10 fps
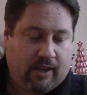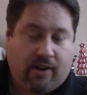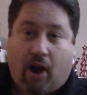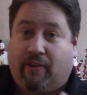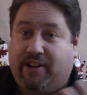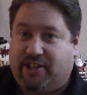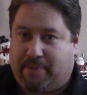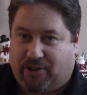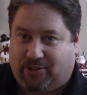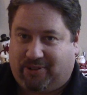holiday
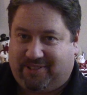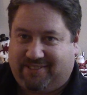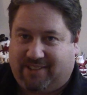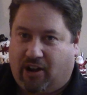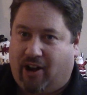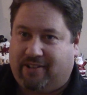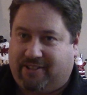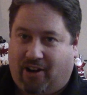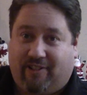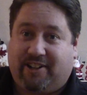special, the
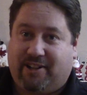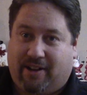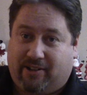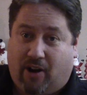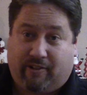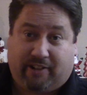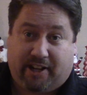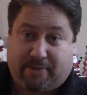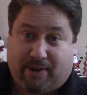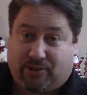holiday
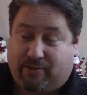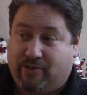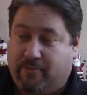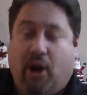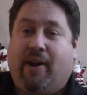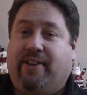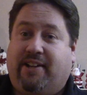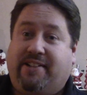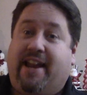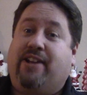special one. No,
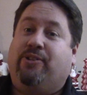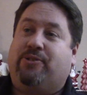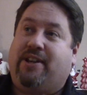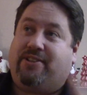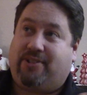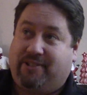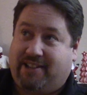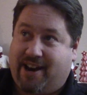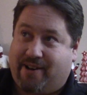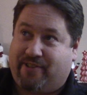Anthony Daniels. I still need
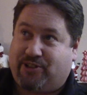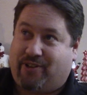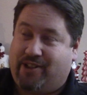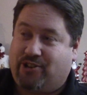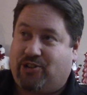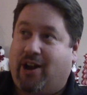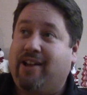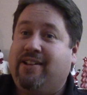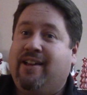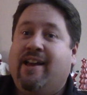Carrie Fisher on that shot.
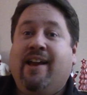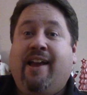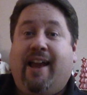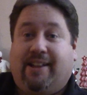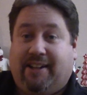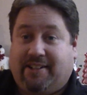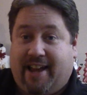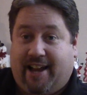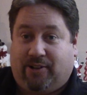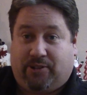Anthony
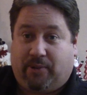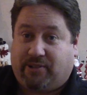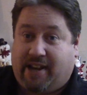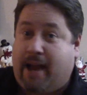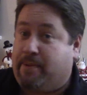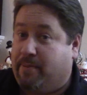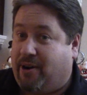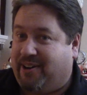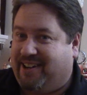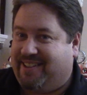Daniels. He wasn't happy
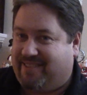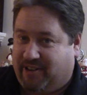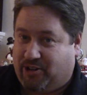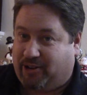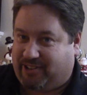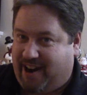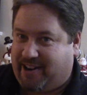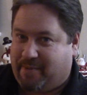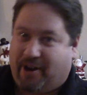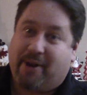about it. We joked around
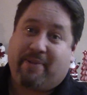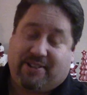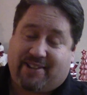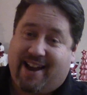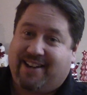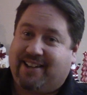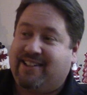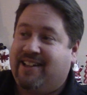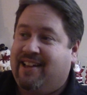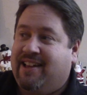about it, but he signed it.
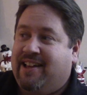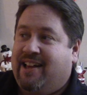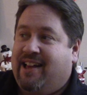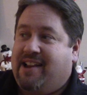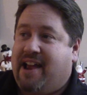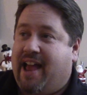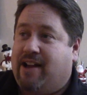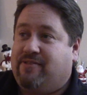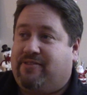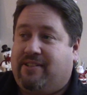And I
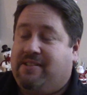have